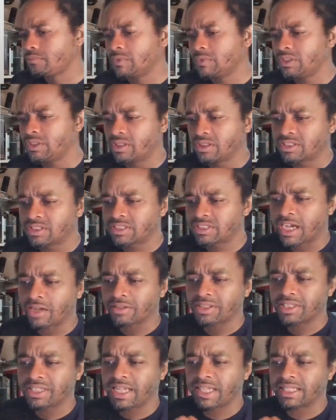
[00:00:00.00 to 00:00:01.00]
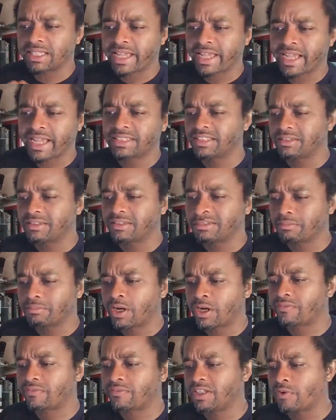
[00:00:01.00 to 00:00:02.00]
This is out the Atlantic
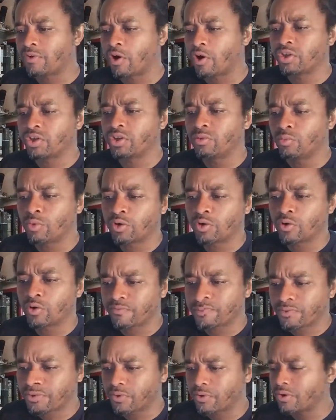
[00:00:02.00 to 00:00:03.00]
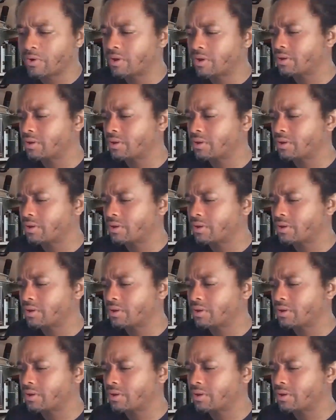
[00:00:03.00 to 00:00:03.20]
Monthly, volume 104.